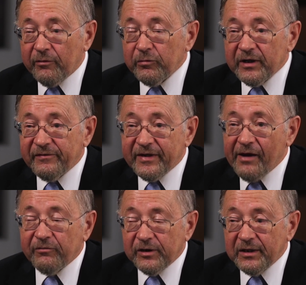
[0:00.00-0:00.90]
government if they
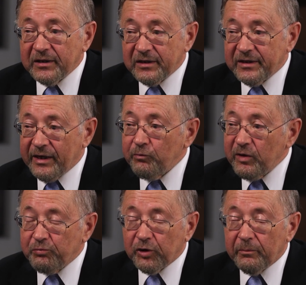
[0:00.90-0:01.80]
ever did it to them,
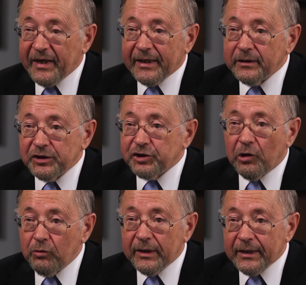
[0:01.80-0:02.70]
we'd put them back in the
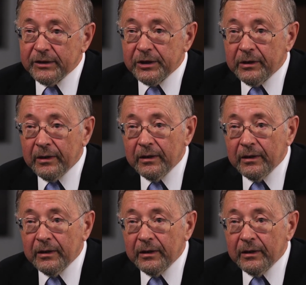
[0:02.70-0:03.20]
Stone Age.